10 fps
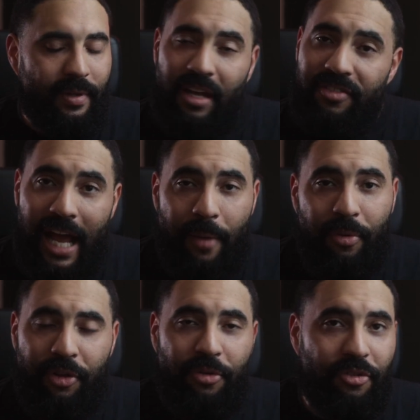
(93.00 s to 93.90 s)
us
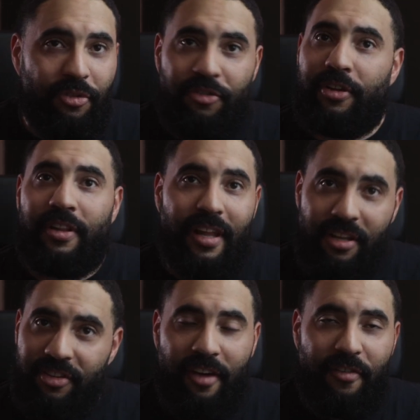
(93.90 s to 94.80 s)
Apple users, let
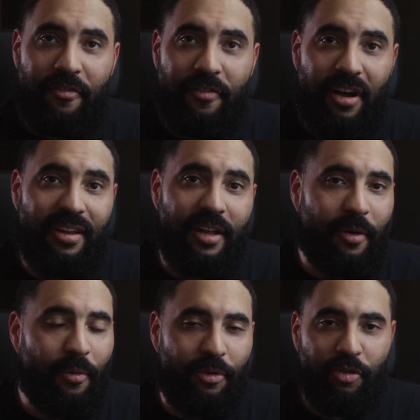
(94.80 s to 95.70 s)
us have our fun.
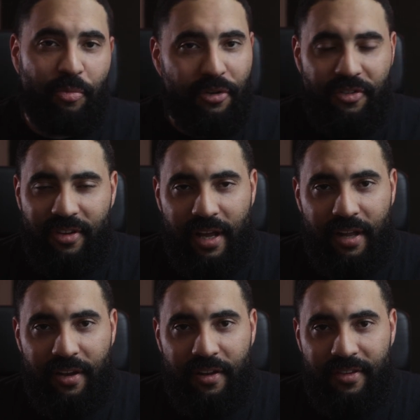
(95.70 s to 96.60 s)
We're super
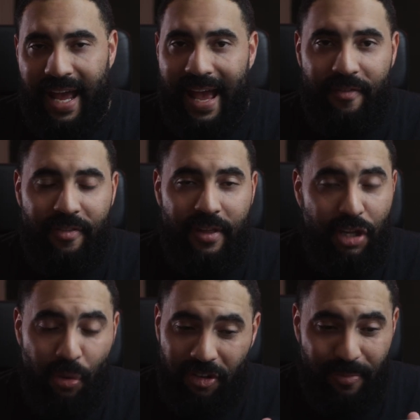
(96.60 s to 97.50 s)
excited to have
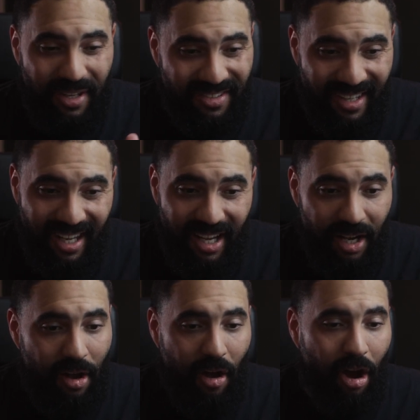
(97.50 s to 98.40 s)
USB-C
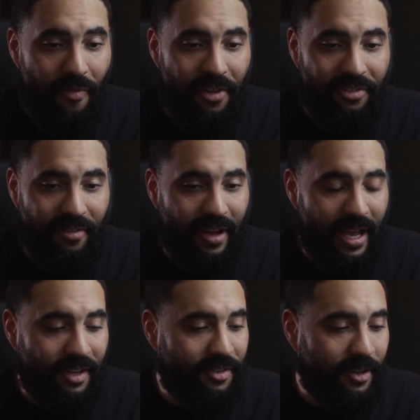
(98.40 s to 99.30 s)
on this
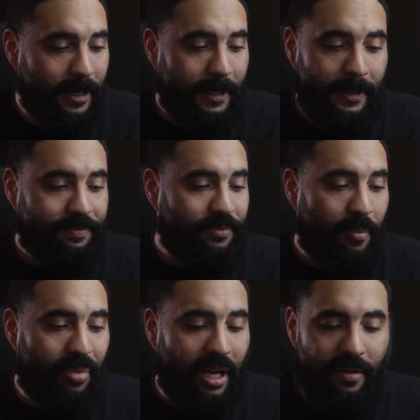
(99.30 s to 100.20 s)
device.
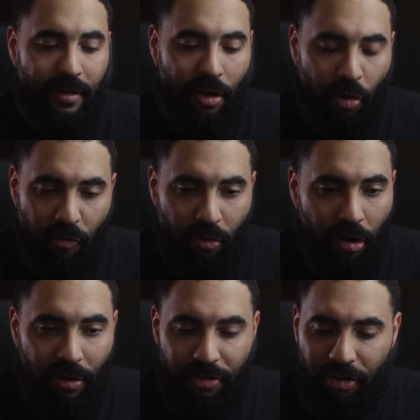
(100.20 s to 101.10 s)
But
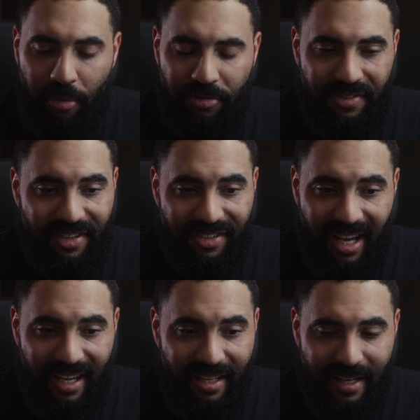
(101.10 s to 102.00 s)
overall, in terms of
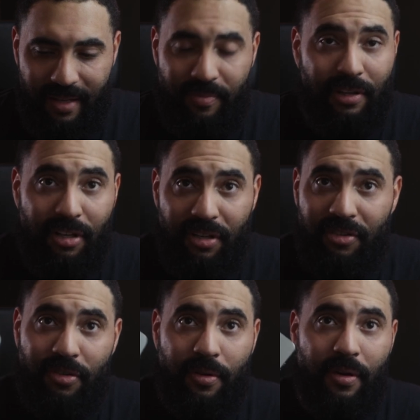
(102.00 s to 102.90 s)
design, it
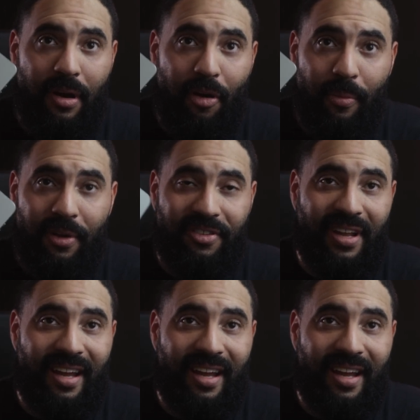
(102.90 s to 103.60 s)
looks almost